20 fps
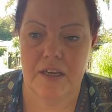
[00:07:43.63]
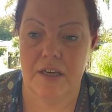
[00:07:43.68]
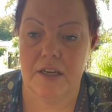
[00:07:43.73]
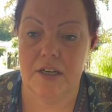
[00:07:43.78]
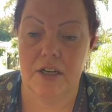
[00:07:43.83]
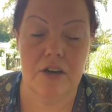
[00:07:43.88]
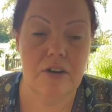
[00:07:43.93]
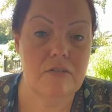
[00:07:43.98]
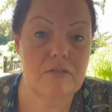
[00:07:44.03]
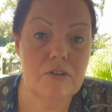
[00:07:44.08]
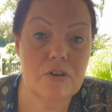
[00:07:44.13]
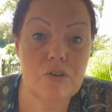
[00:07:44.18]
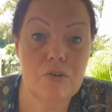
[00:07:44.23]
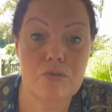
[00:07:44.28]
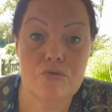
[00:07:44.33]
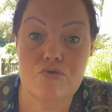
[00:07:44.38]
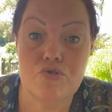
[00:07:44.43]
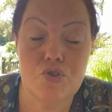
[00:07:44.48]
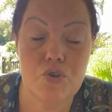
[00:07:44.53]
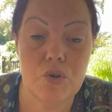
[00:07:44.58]
You know,
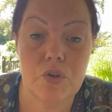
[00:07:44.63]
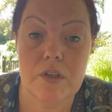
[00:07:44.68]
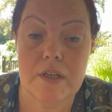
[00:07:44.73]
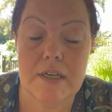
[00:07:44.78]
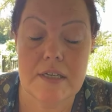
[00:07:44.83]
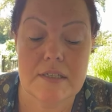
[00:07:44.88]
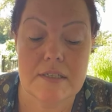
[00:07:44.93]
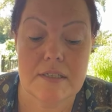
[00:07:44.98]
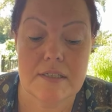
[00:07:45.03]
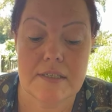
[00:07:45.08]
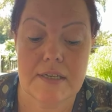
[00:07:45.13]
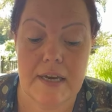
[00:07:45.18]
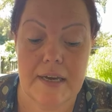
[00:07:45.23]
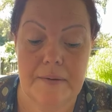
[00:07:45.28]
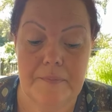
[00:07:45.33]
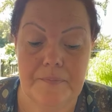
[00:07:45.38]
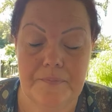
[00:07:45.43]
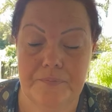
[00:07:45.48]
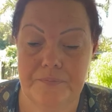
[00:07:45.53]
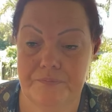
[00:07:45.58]
yours truly is the same.